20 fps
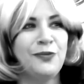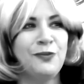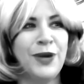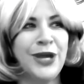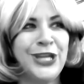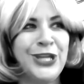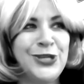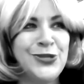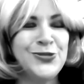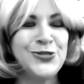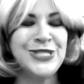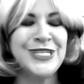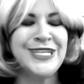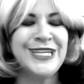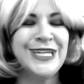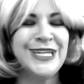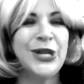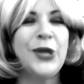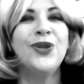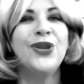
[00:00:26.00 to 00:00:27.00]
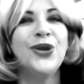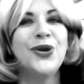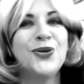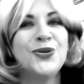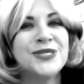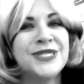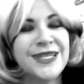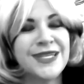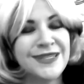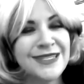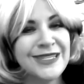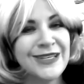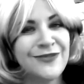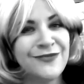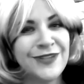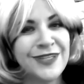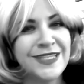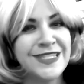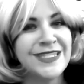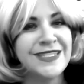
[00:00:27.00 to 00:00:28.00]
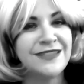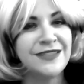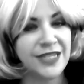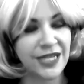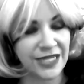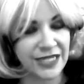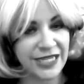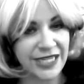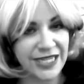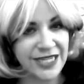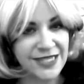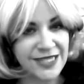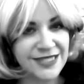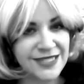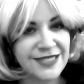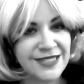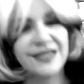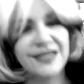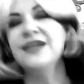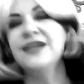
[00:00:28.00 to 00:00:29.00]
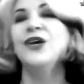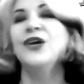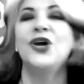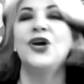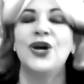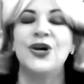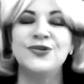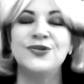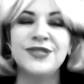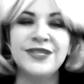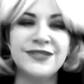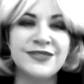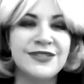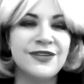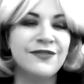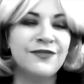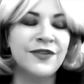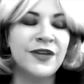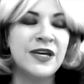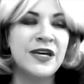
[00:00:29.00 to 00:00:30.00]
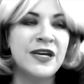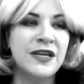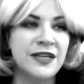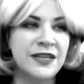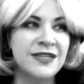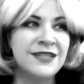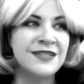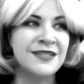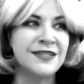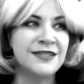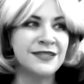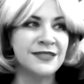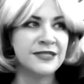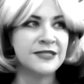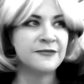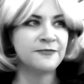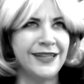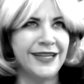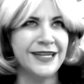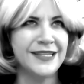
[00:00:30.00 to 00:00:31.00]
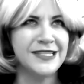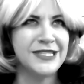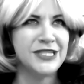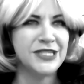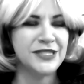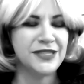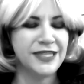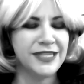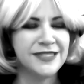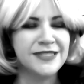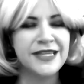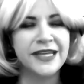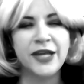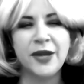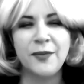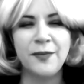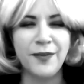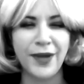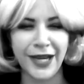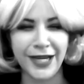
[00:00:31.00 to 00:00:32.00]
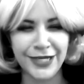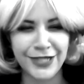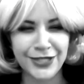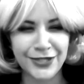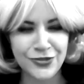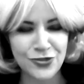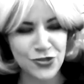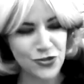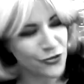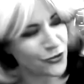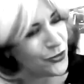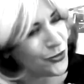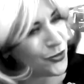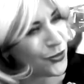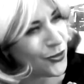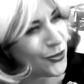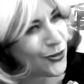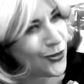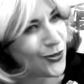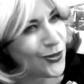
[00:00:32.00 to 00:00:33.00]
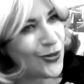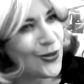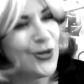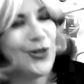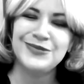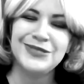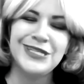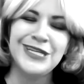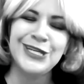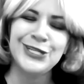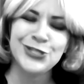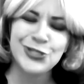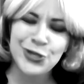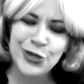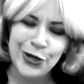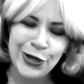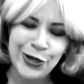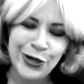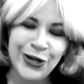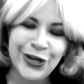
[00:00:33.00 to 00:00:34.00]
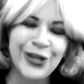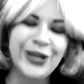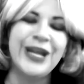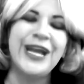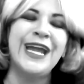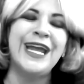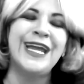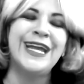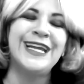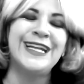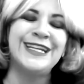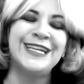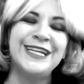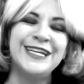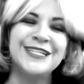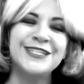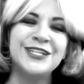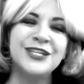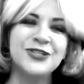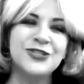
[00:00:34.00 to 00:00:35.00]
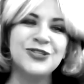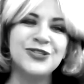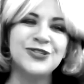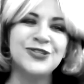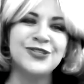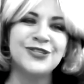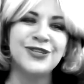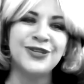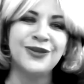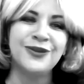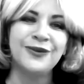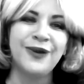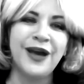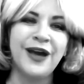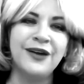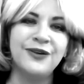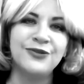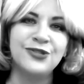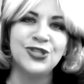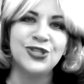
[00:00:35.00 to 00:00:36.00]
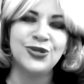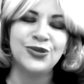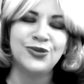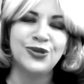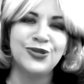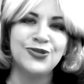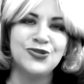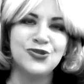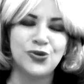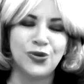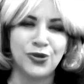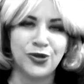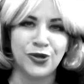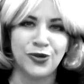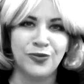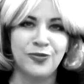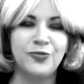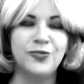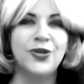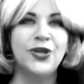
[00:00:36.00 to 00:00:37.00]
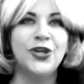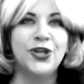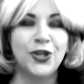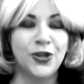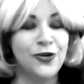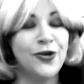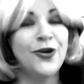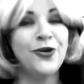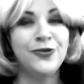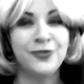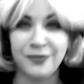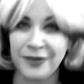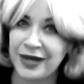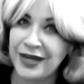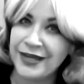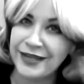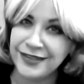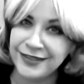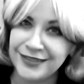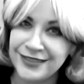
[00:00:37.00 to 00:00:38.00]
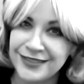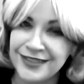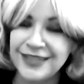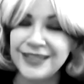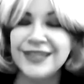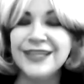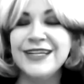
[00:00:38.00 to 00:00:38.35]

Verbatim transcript: by using one of Jose Silva's techniques. Jose Silva is, guess he's like a mind control teacher and he teaches you how to control your your own mind